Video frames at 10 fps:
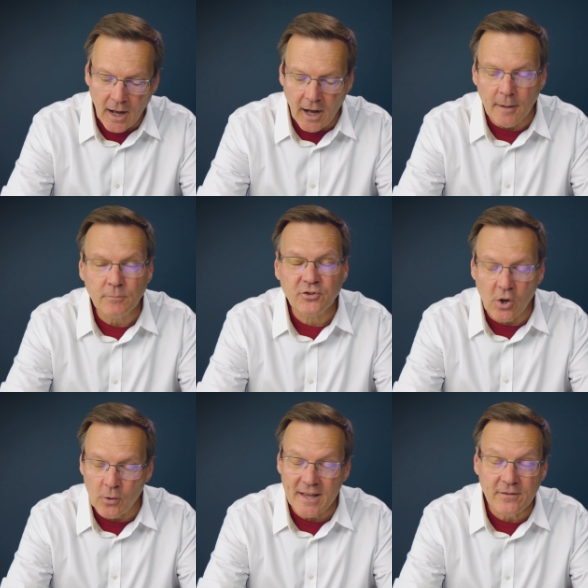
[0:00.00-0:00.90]

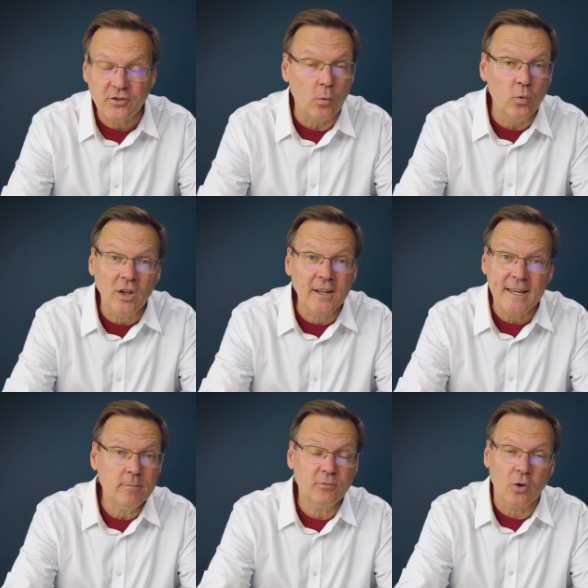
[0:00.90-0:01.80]
So
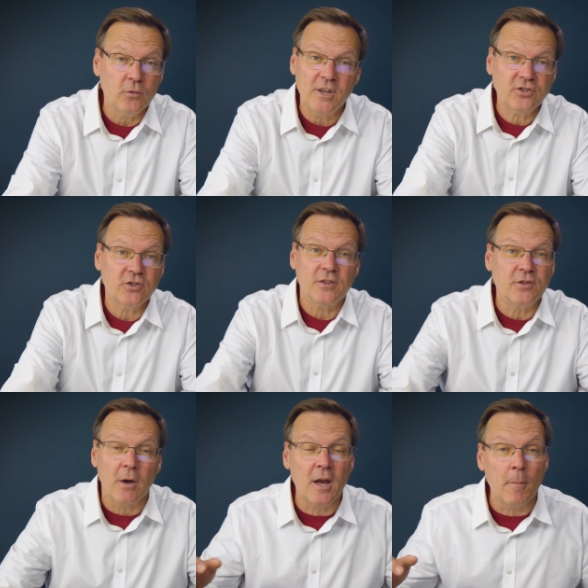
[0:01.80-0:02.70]
this is the